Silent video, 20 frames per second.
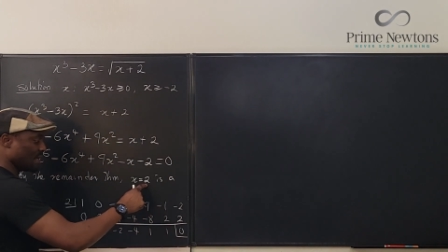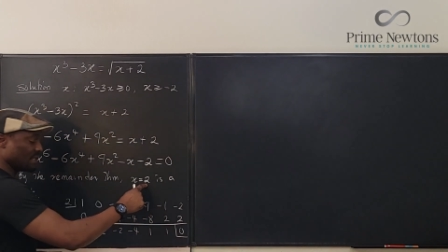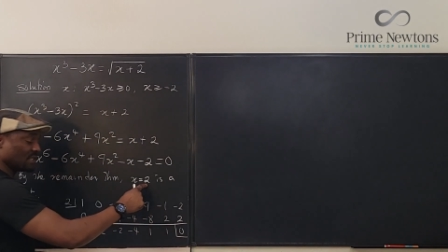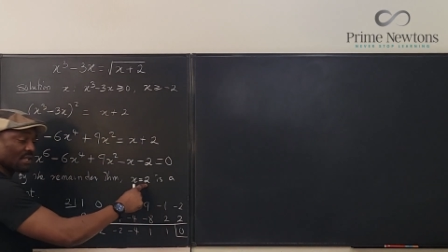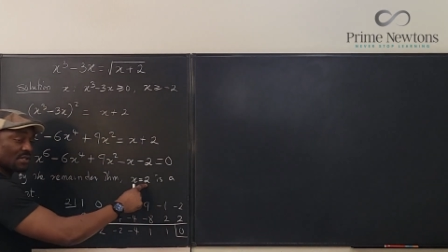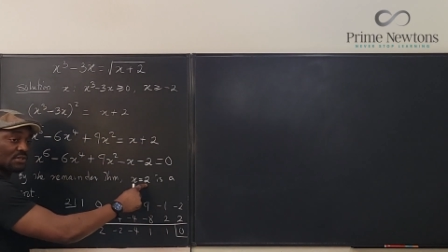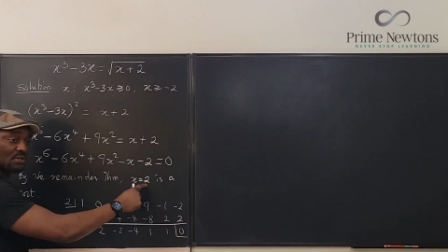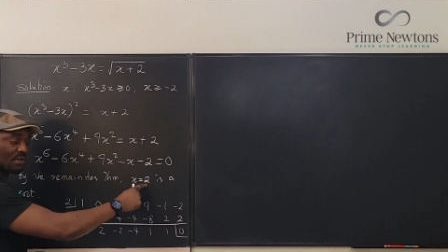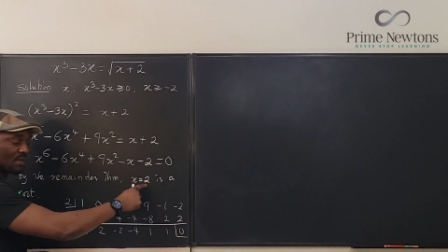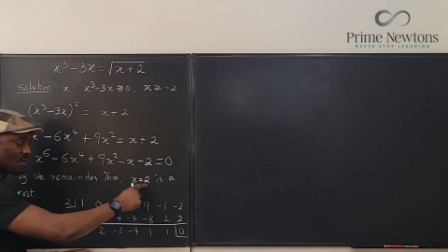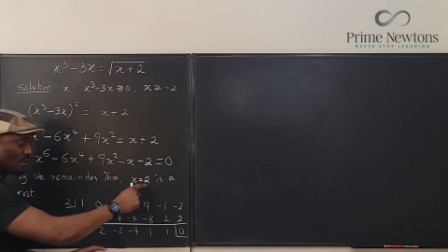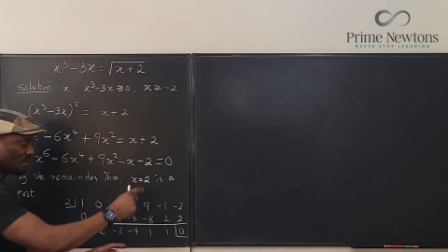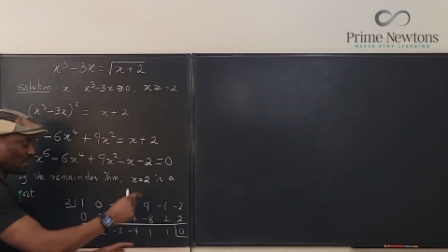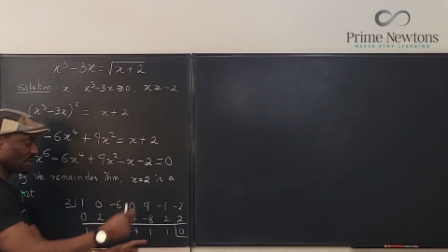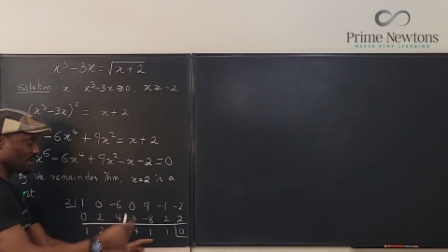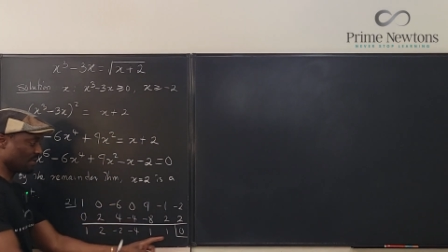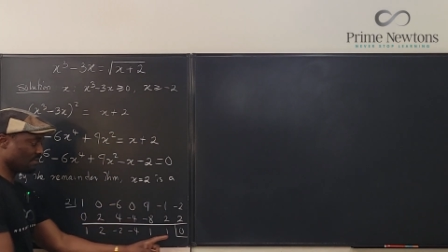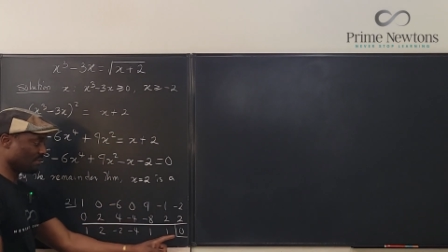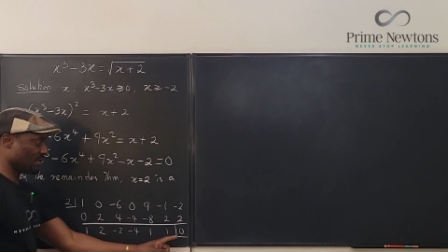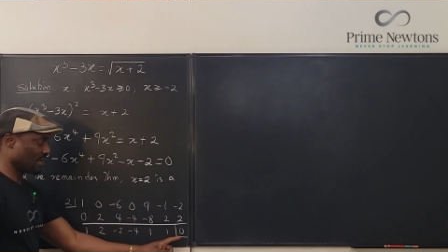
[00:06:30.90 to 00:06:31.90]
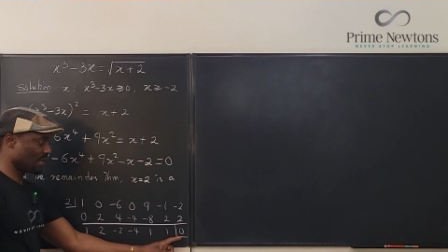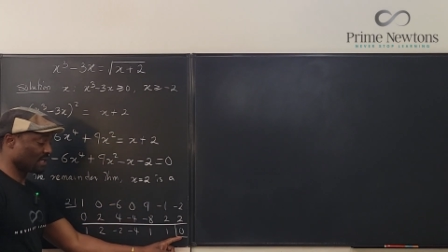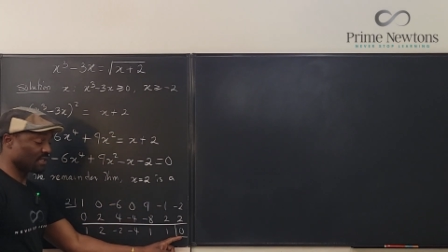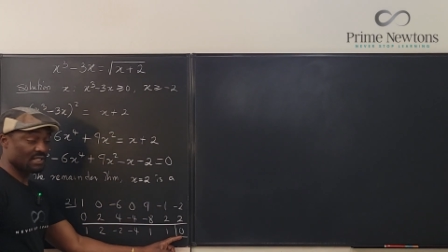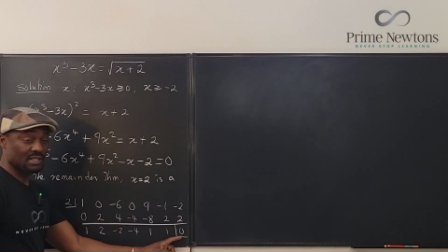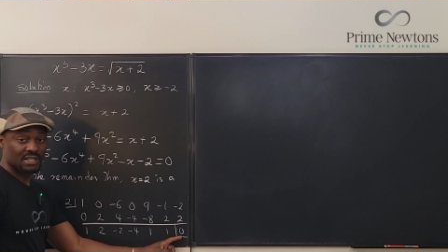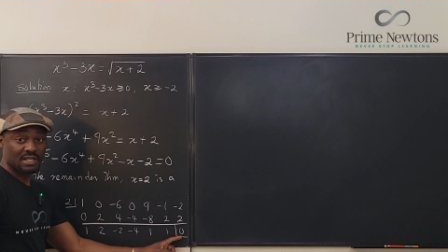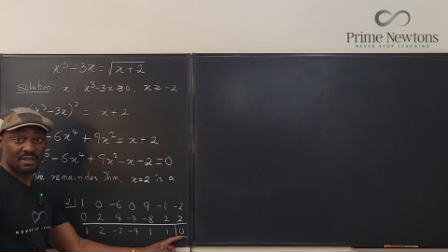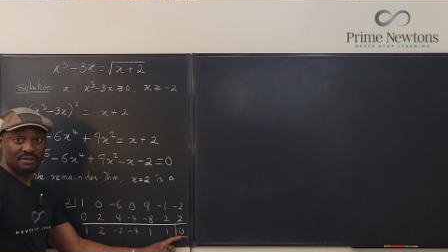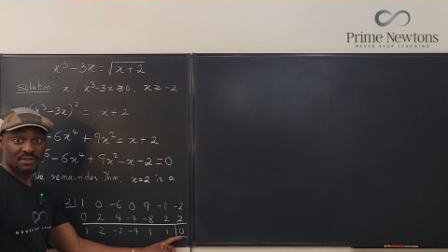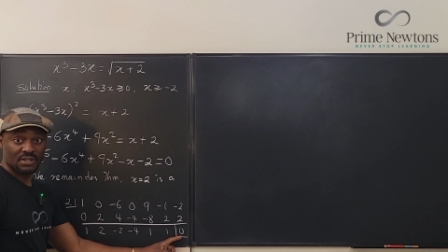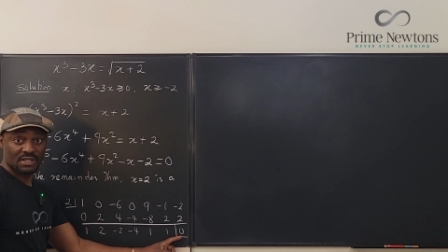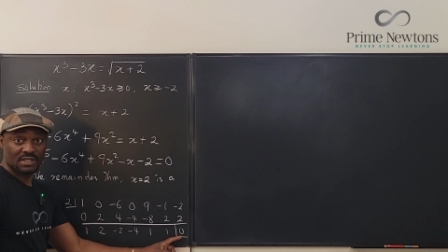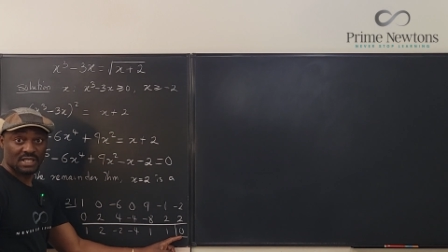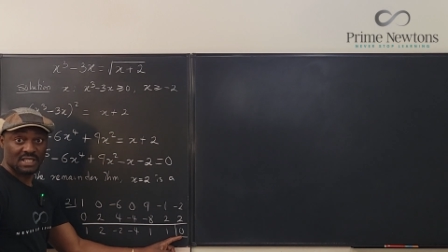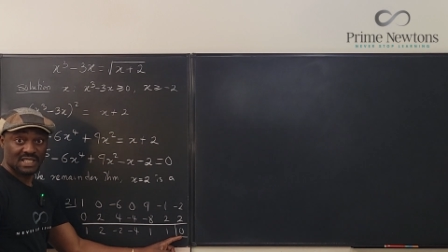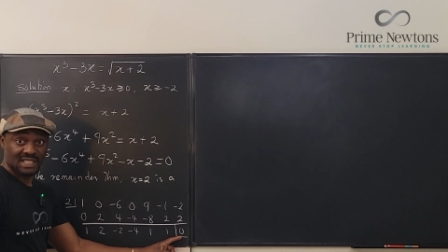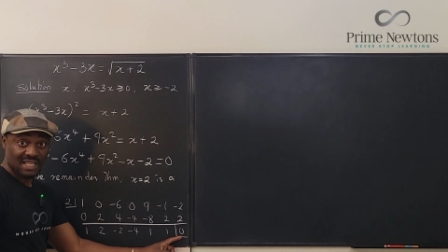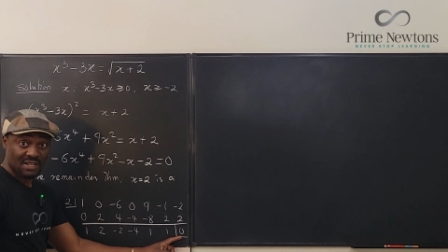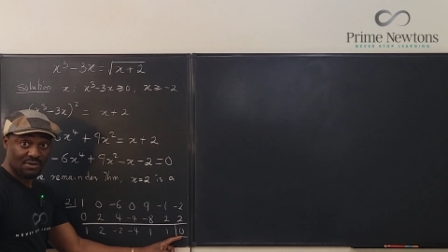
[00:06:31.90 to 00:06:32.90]
is a solution because it gives us
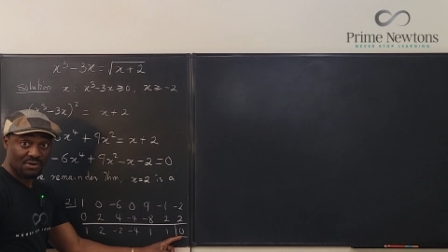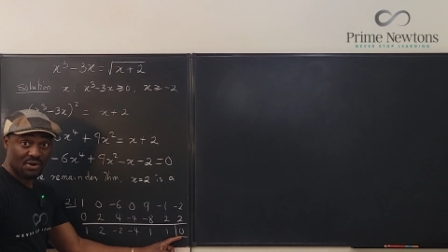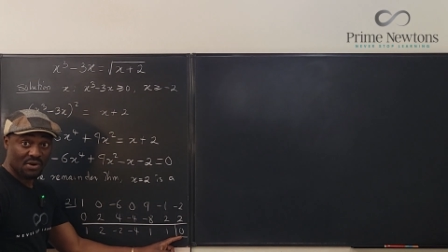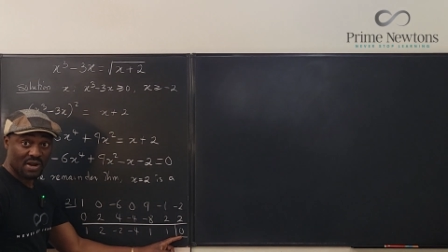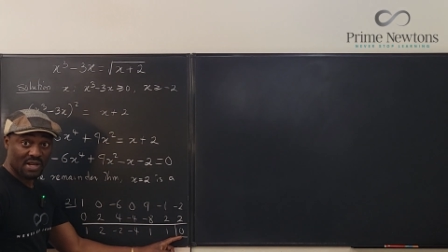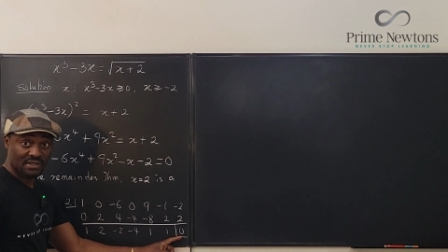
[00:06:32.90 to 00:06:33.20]
a 0